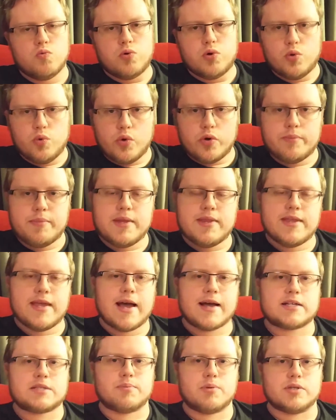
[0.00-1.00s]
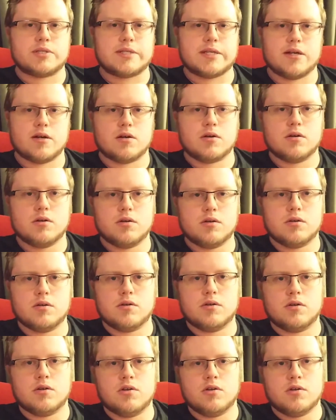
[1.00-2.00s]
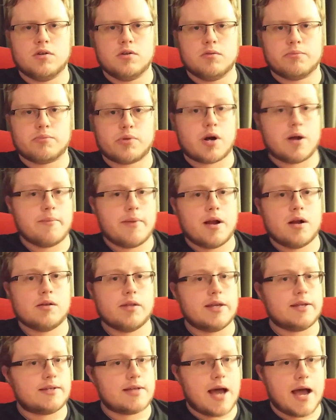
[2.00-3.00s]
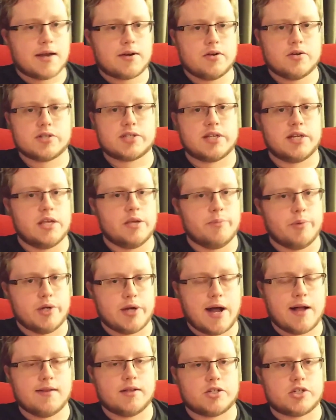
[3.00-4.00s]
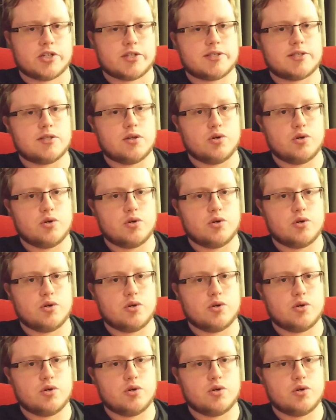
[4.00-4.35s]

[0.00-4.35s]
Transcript: who would be the experts here? Primarily doctors and immunologists.